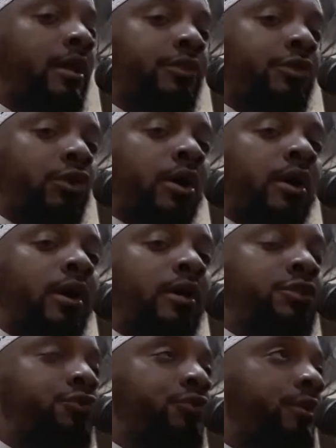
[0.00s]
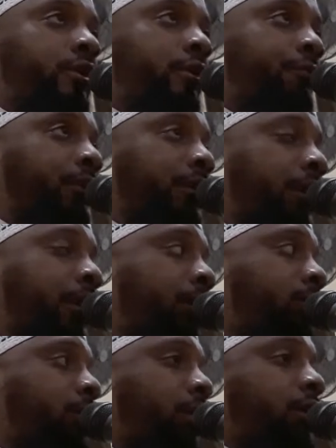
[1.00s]
there are 100 different
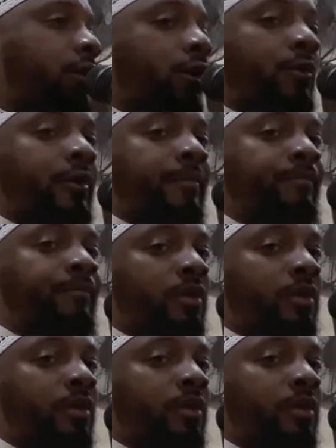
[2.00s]
lanes they can go in.